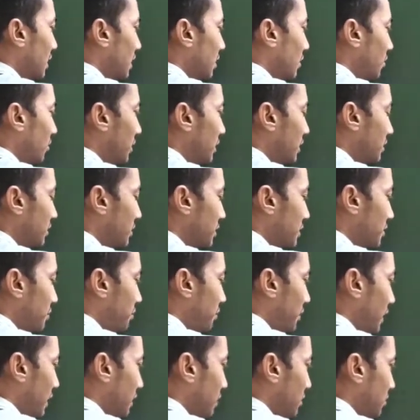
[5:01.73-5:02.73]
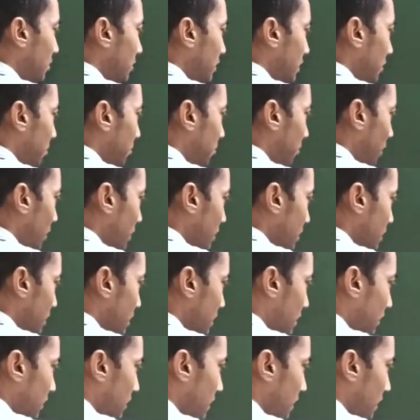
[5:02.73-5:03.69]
with respect to the positive